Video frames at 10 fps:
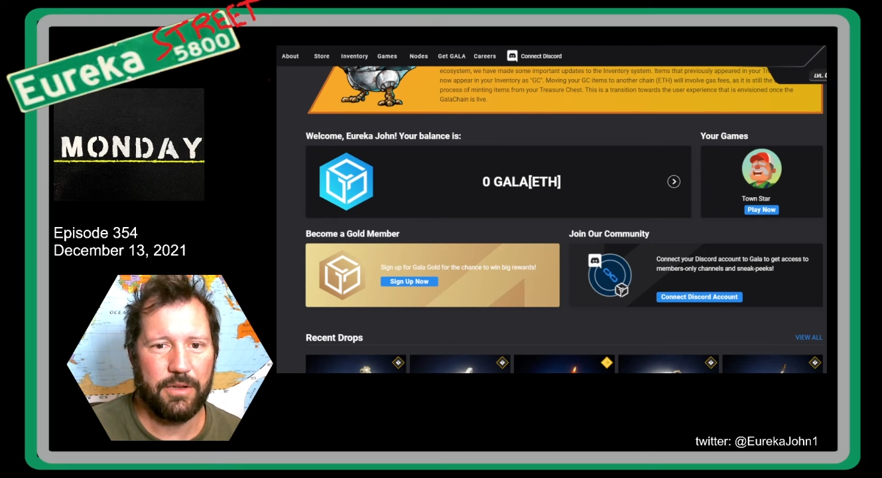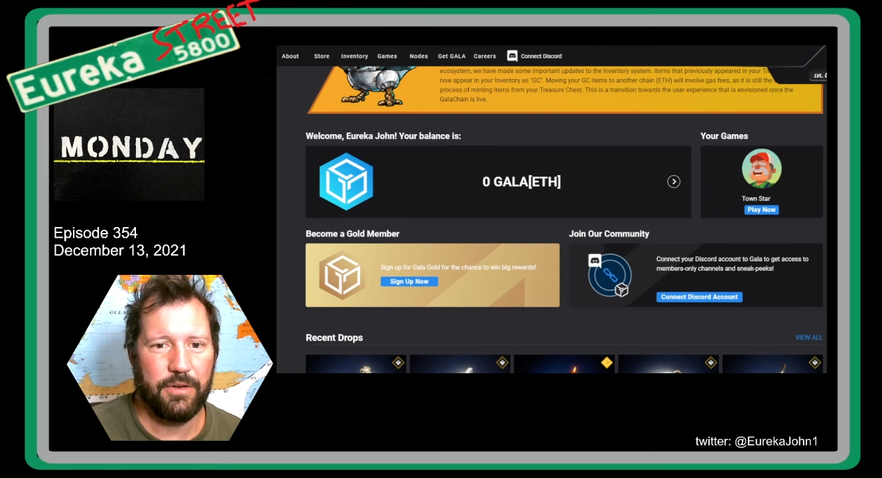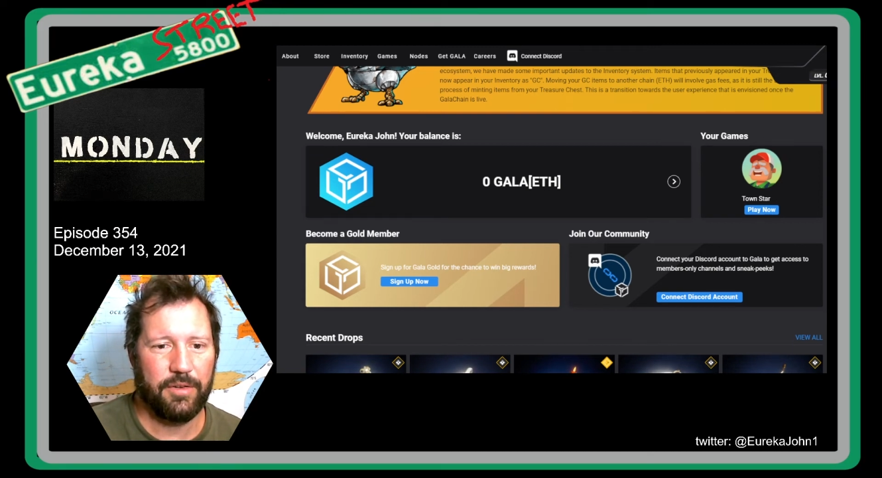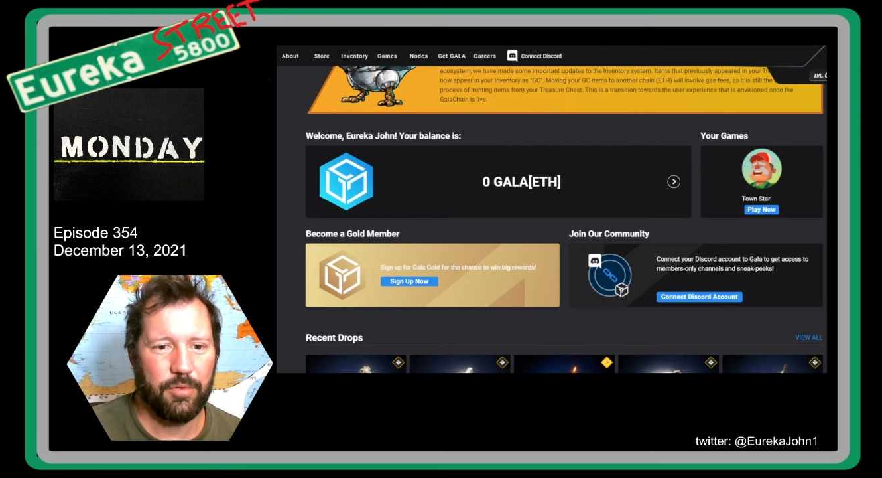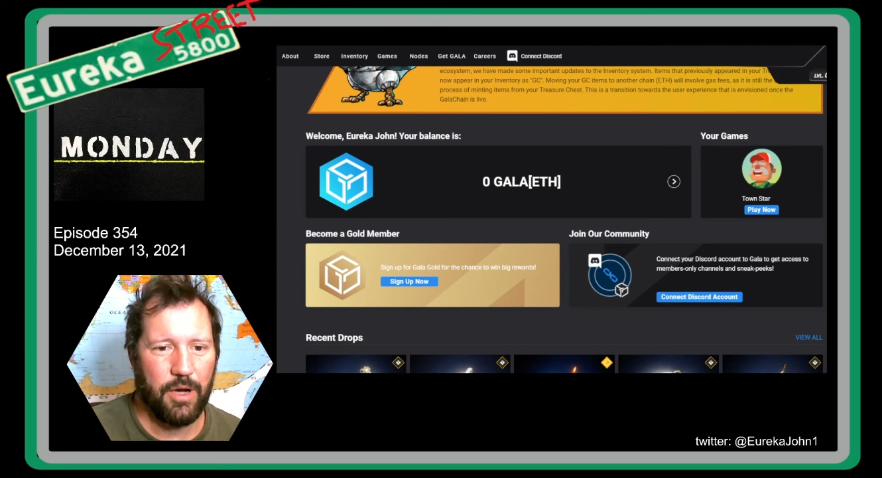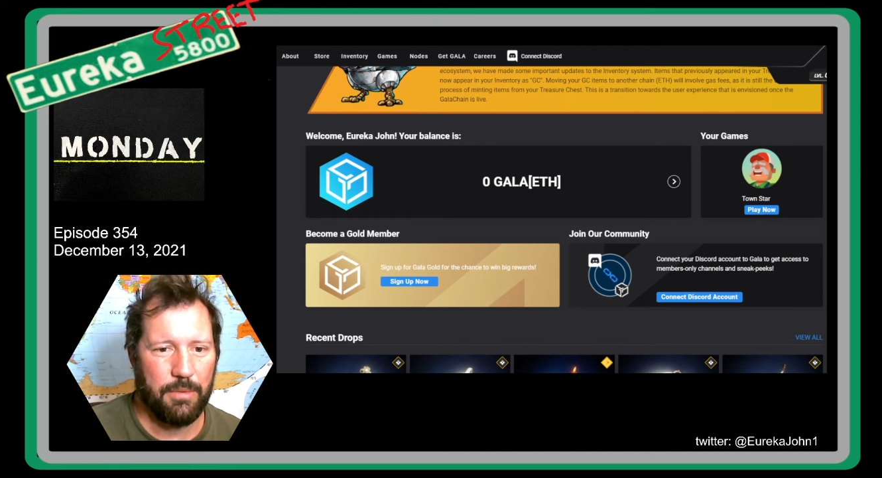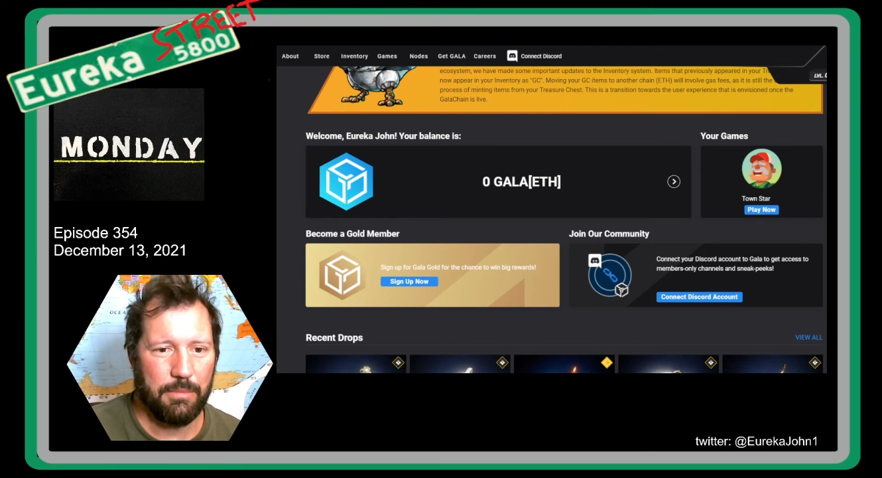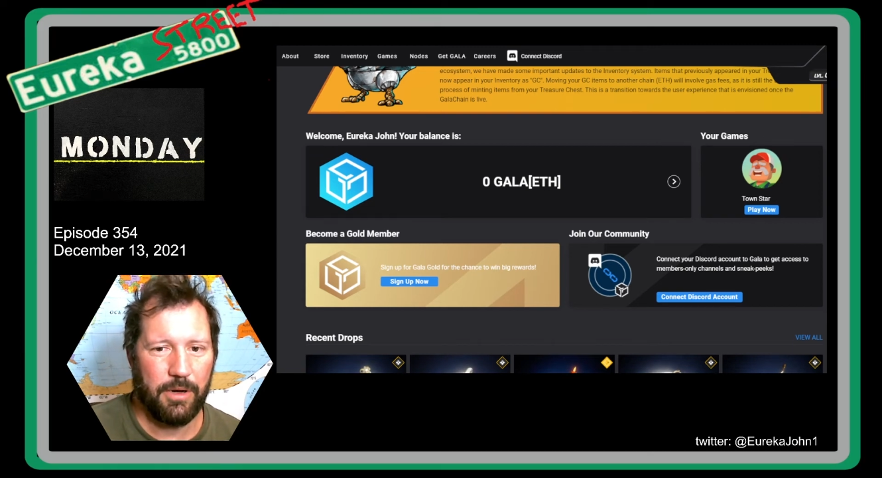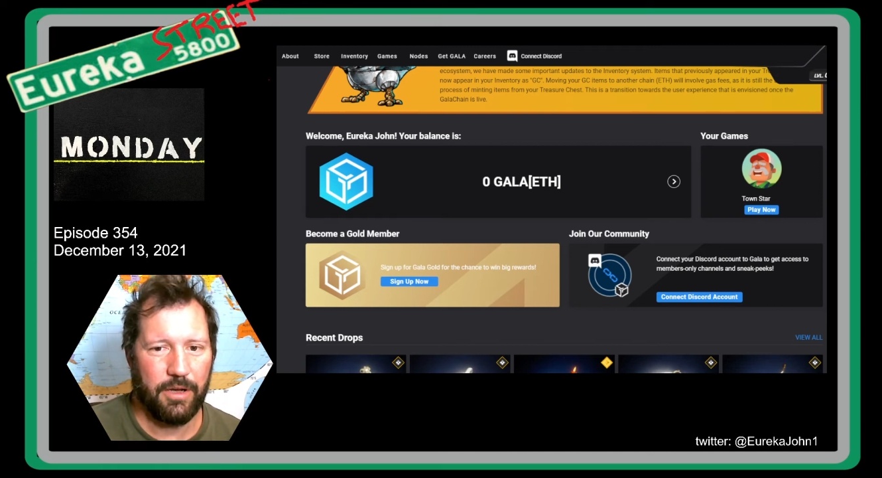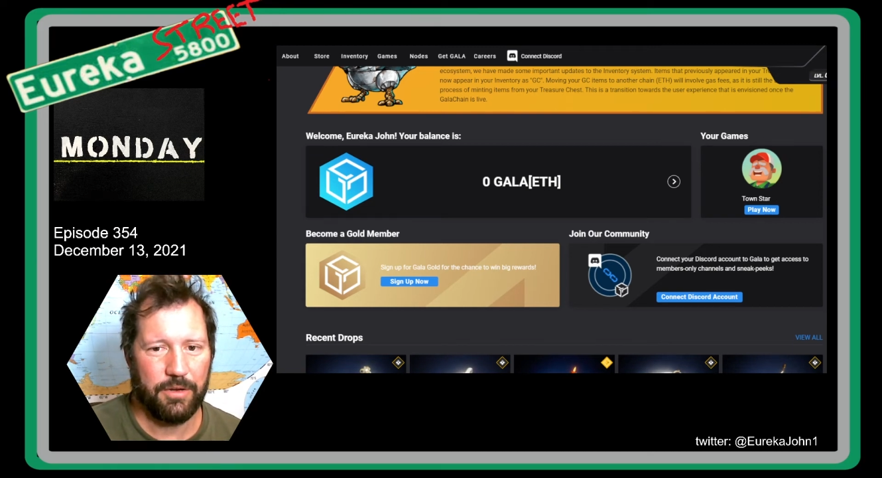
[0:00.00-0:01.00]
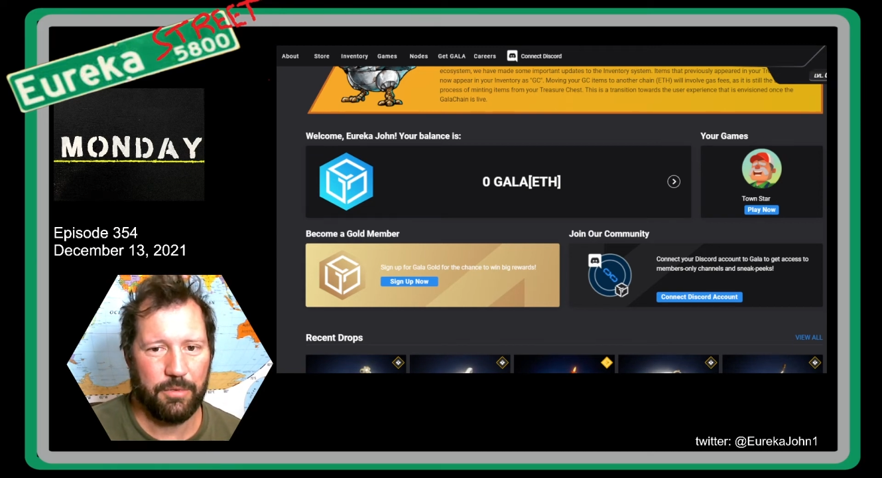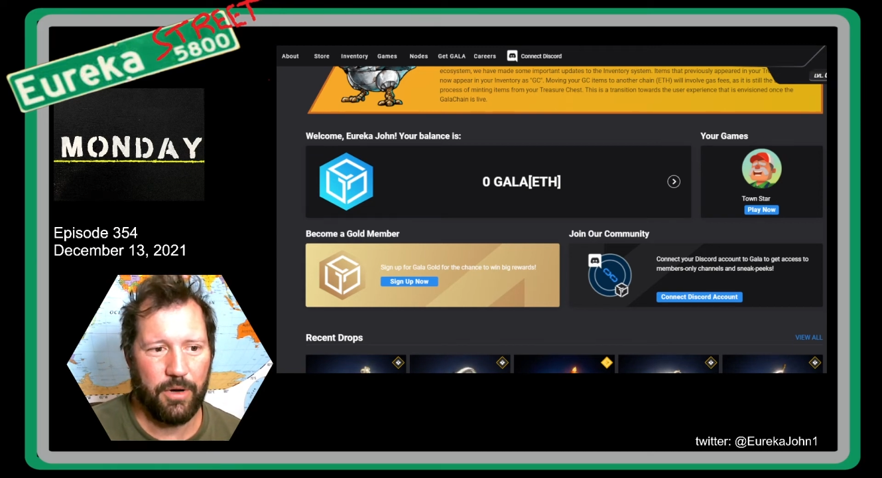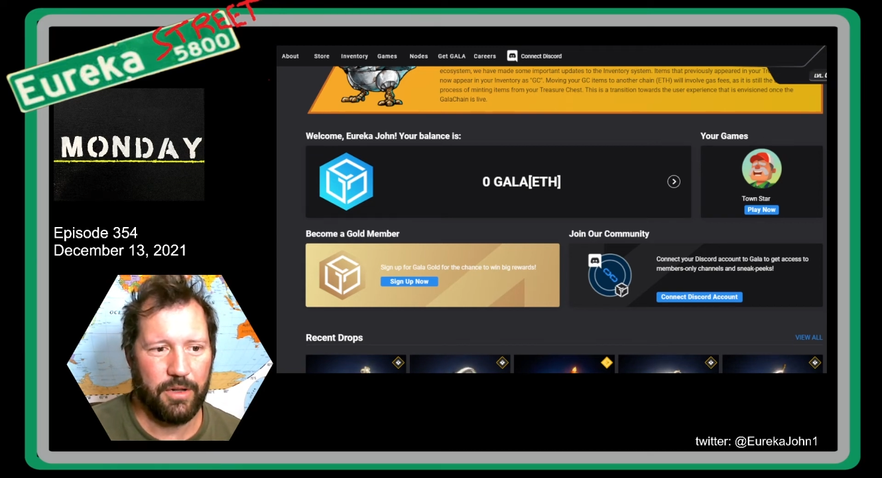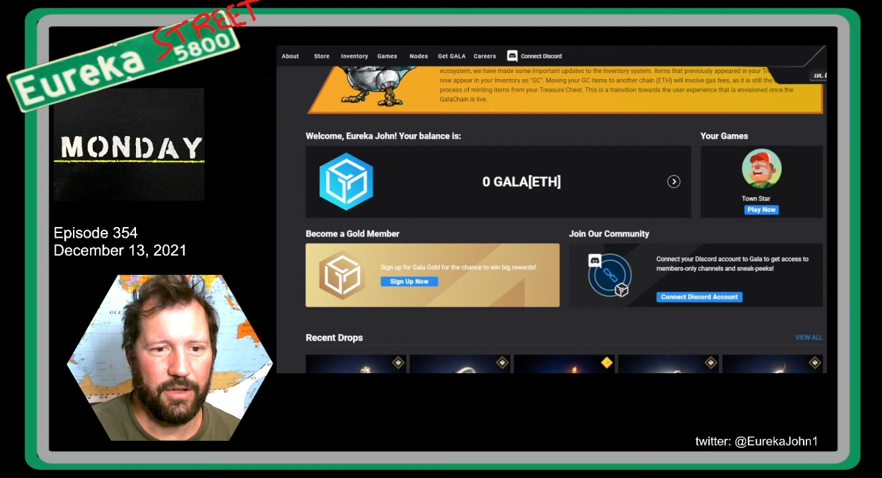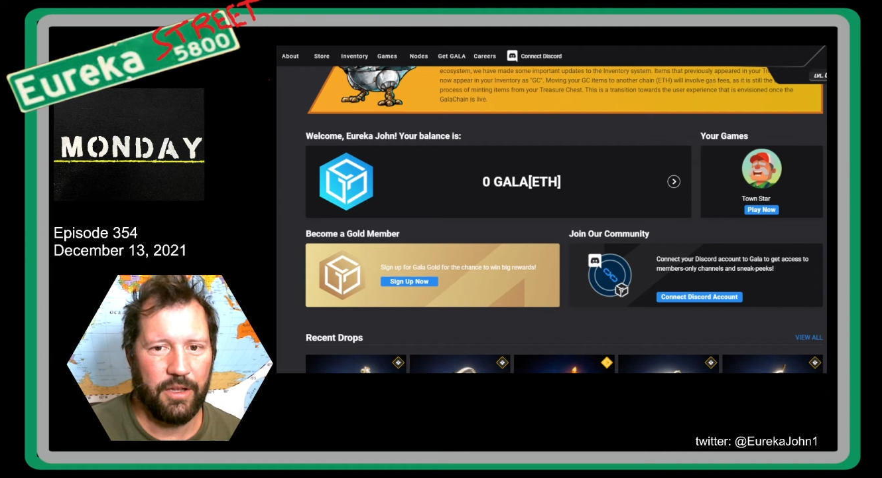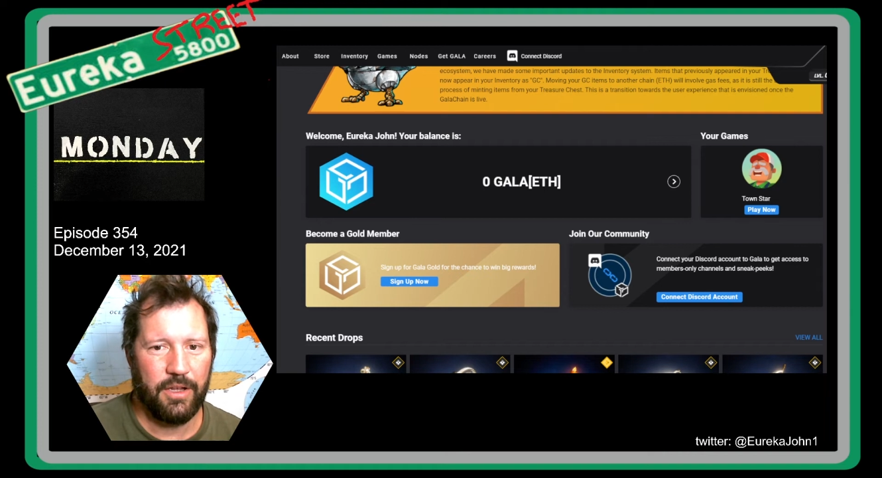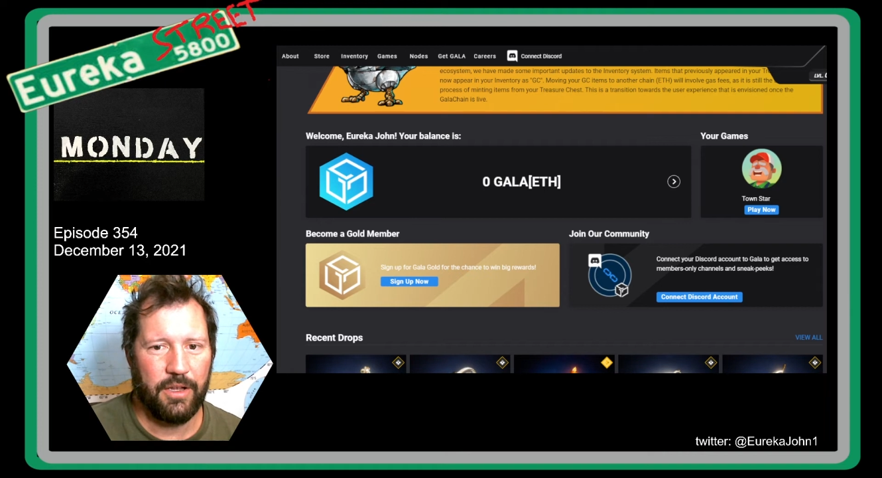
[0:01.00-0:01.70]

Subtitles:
Uniswap in my other wallet,